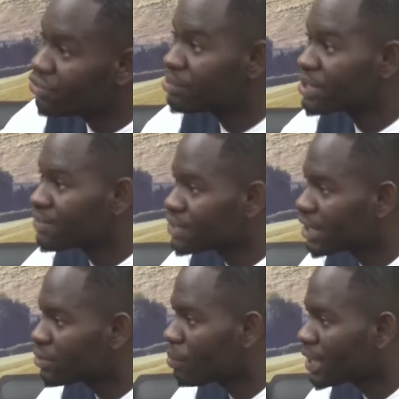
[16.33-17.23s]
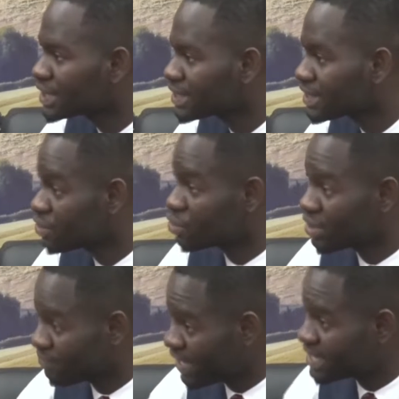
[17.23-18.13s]
Dreams FC and Kumasi Asante Twum,
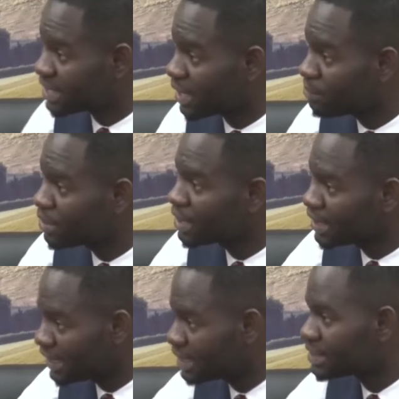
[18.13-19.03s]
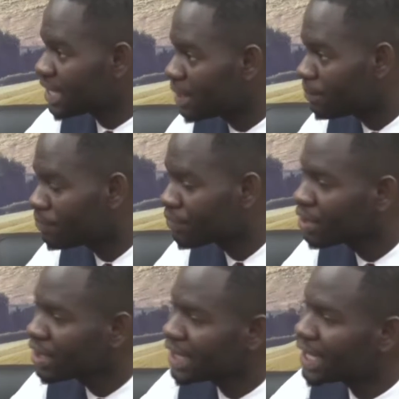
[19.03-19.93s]
the first game, they did same.
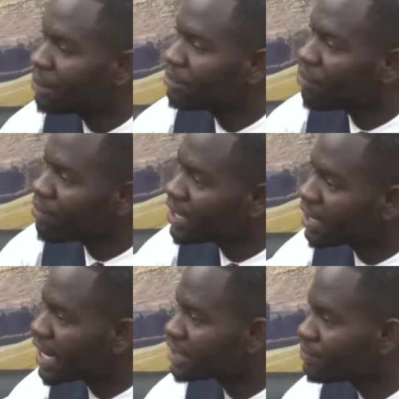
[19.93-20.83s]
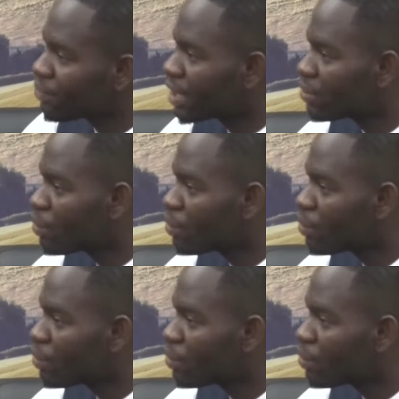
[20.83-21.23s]
In the game involving a crowd of folk and